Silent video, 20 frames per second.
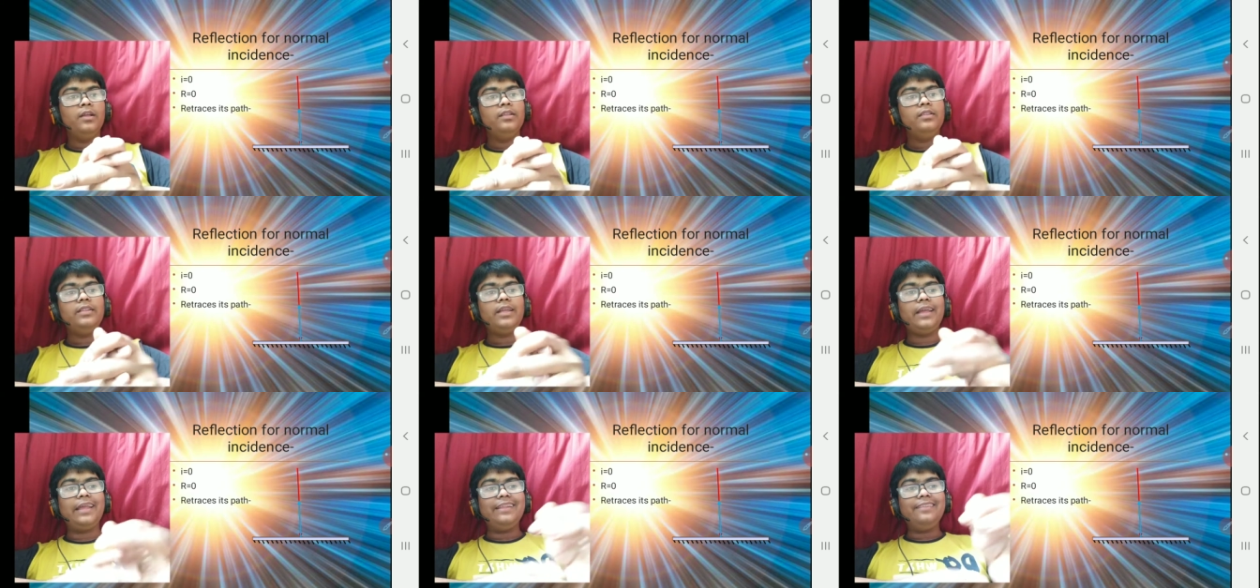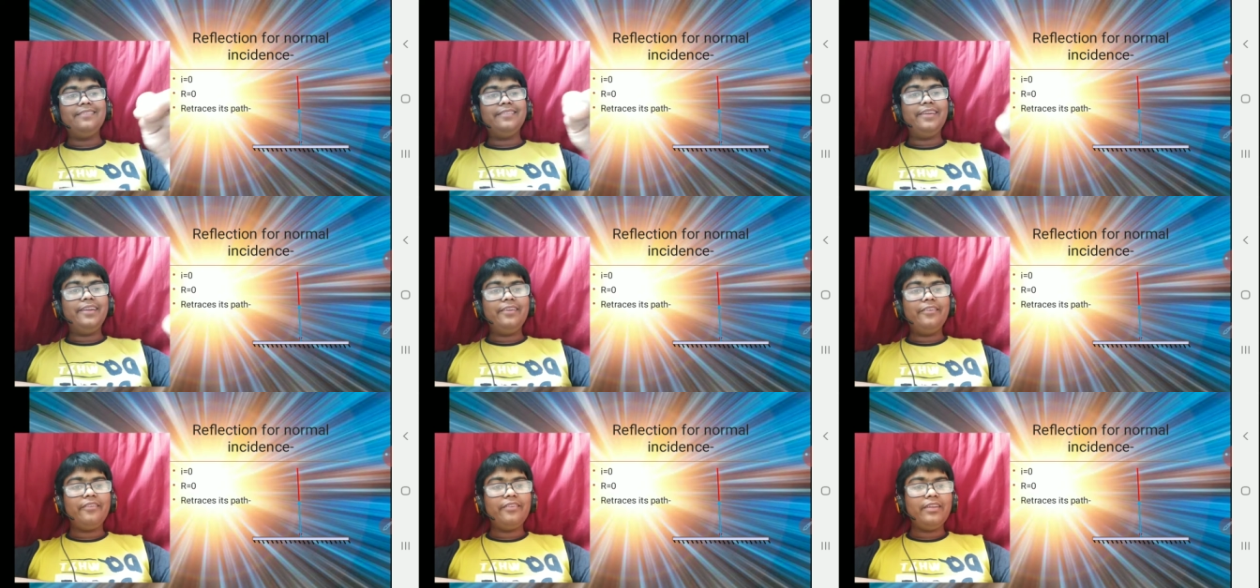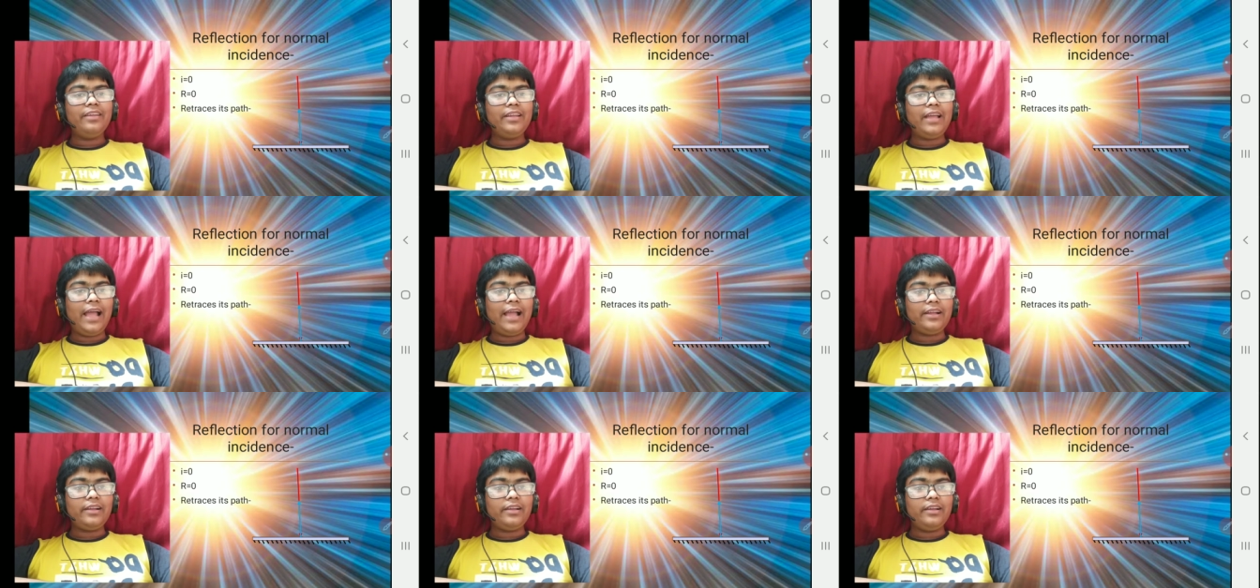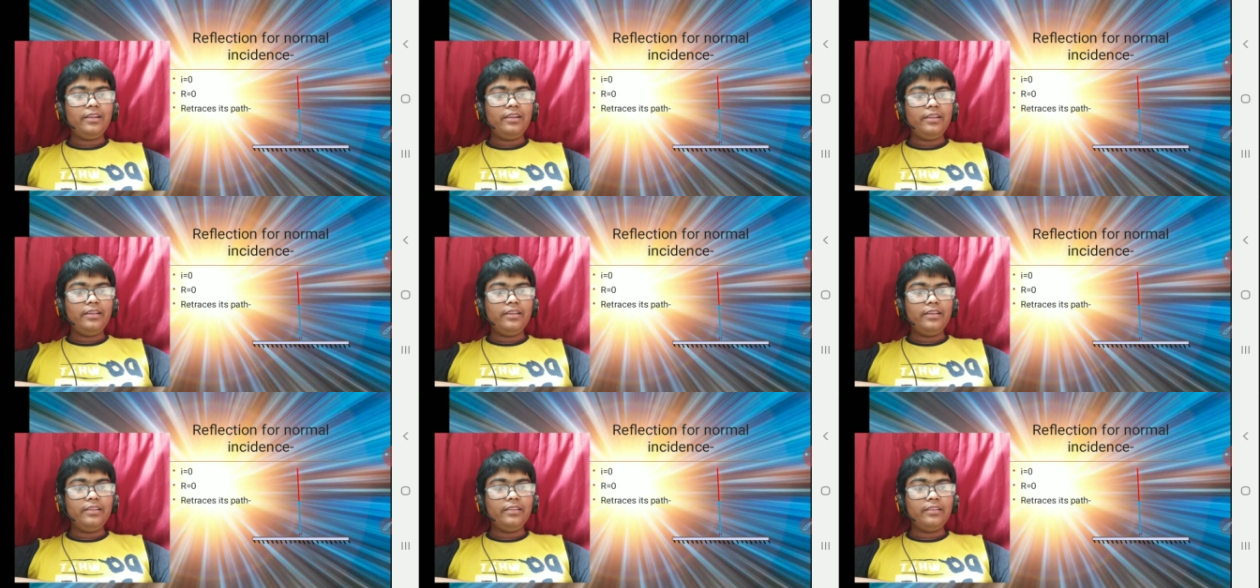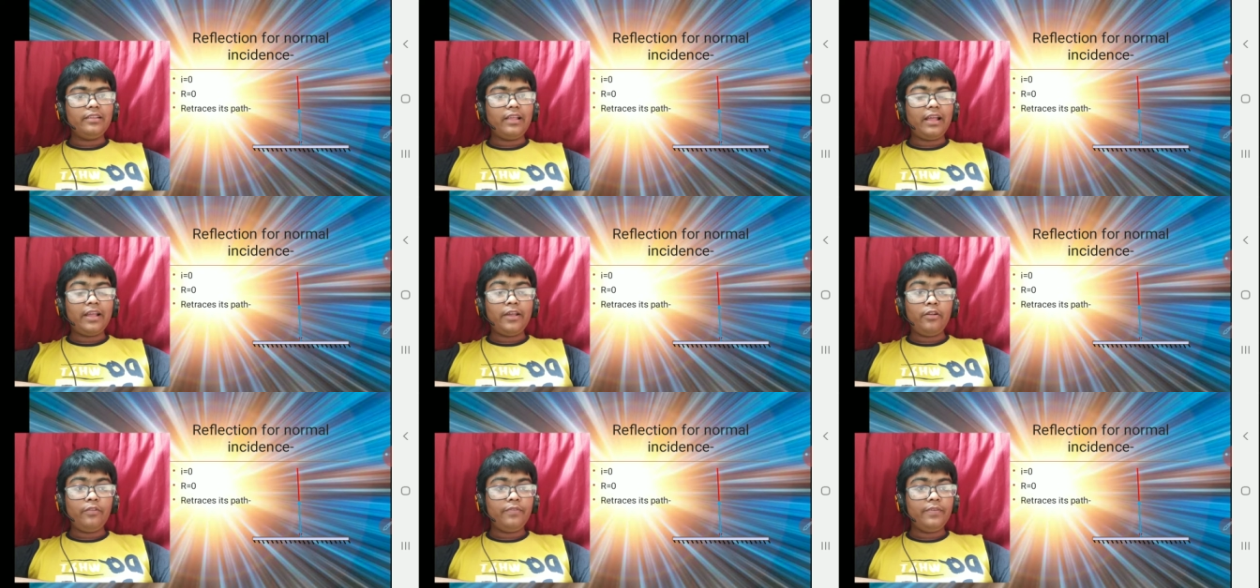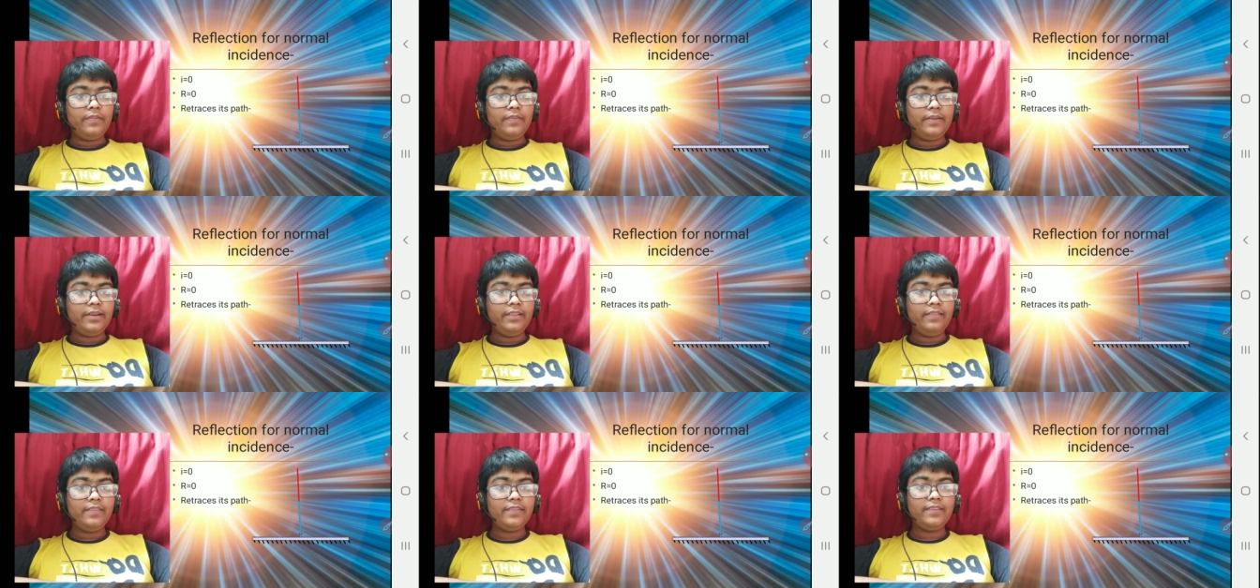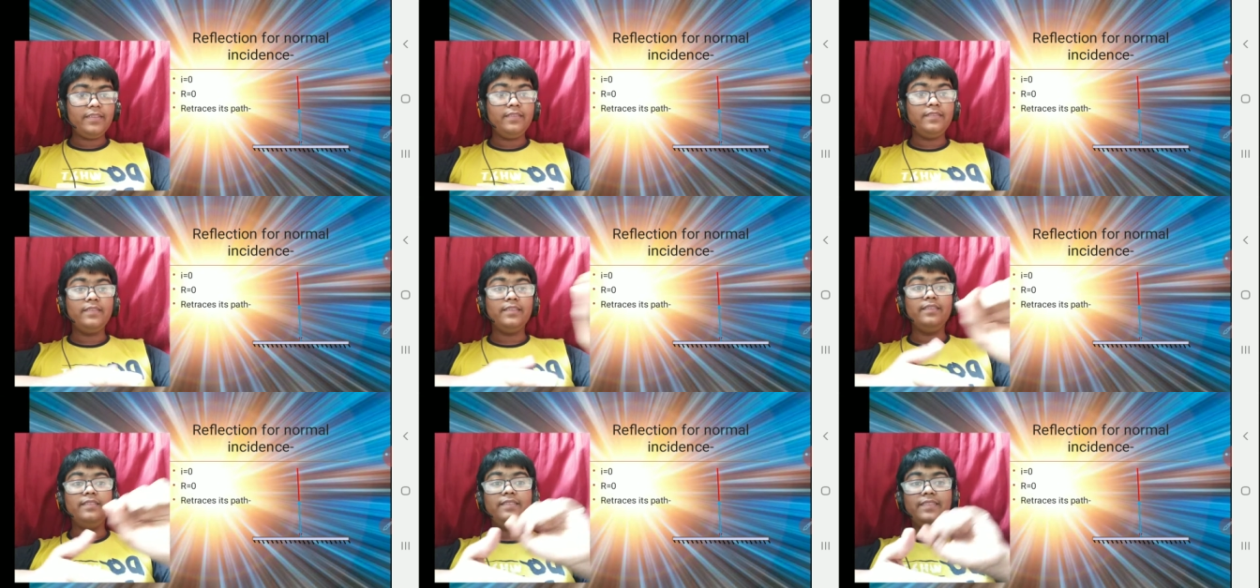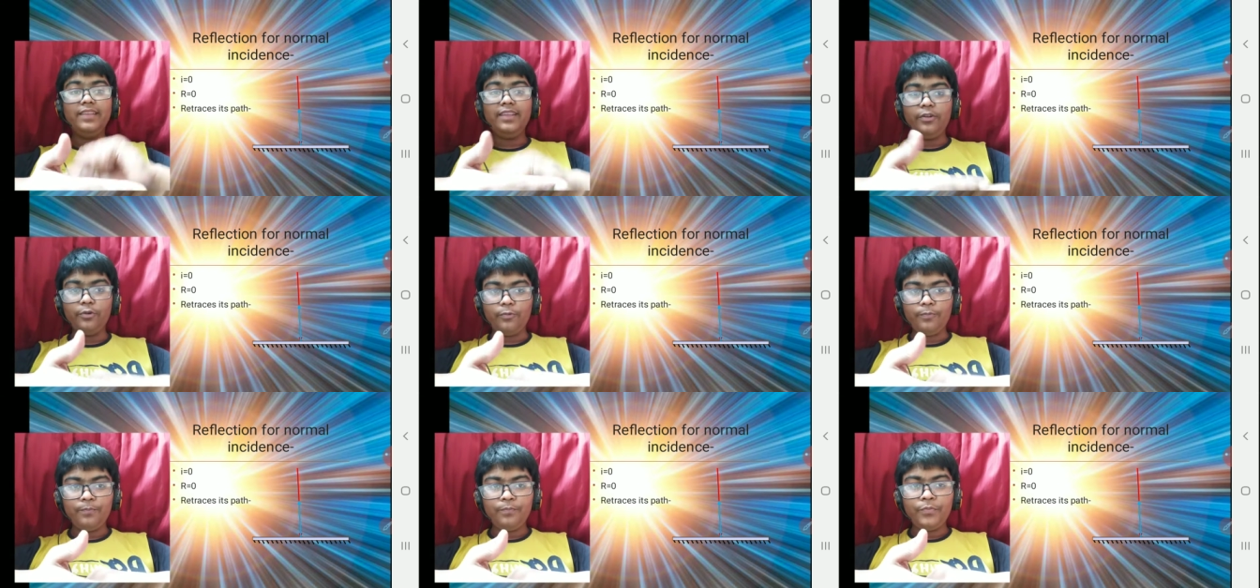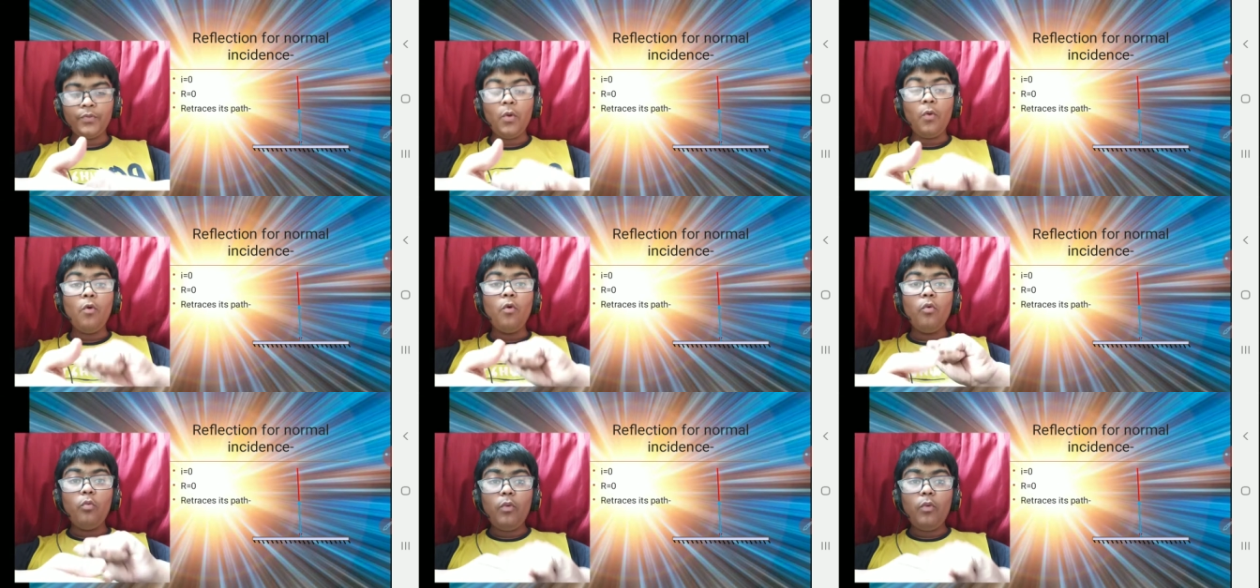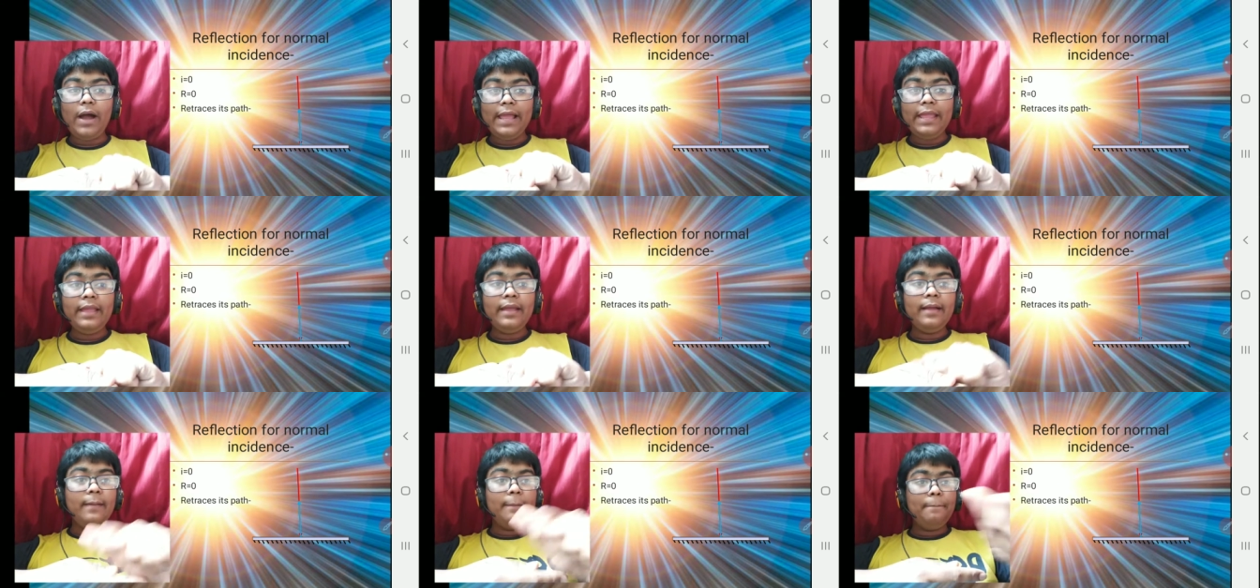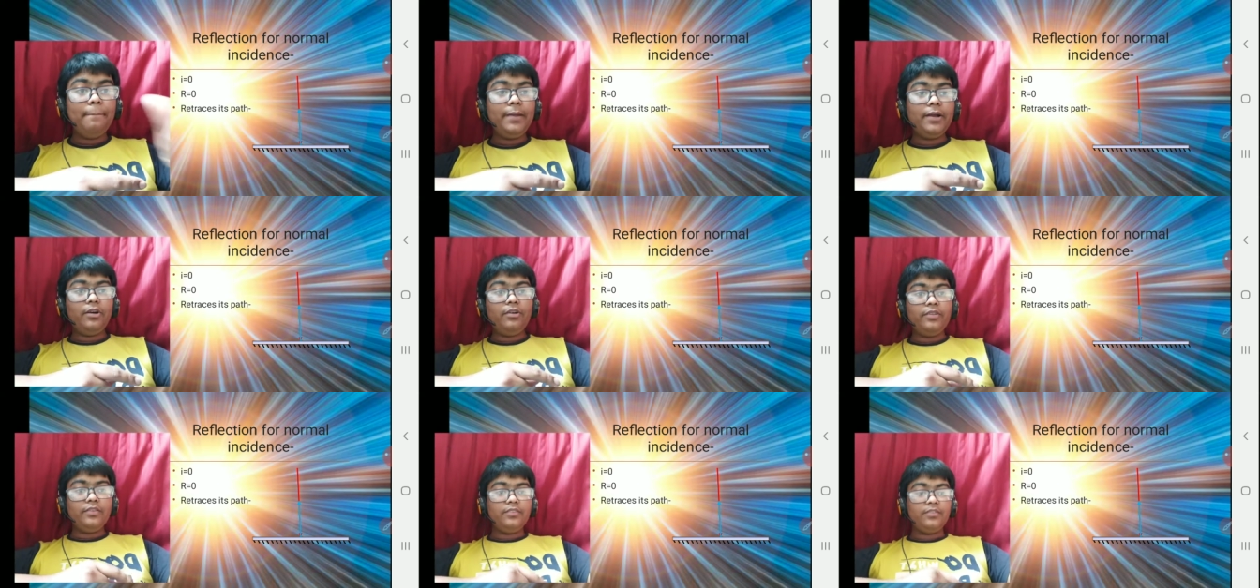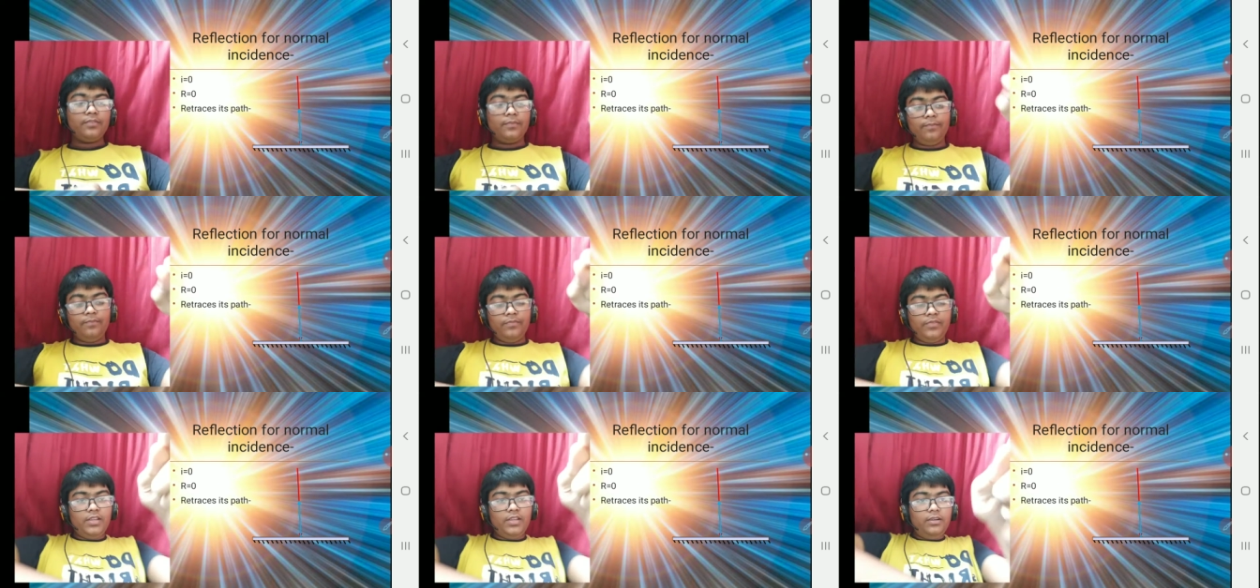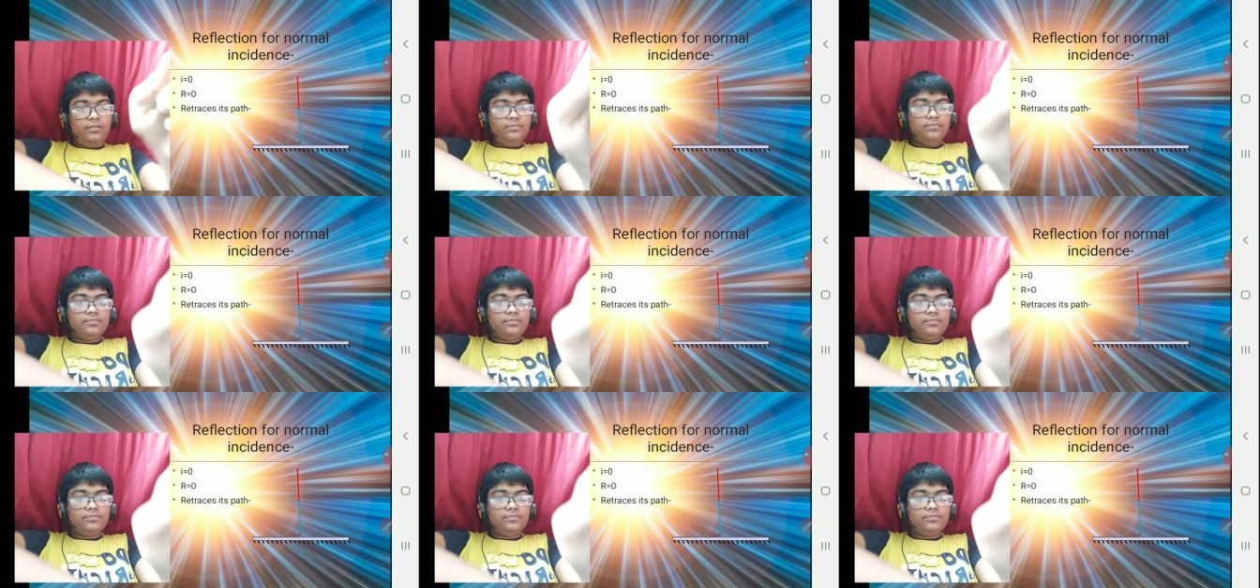The incident ray angle of incidence is 0. Why? Because the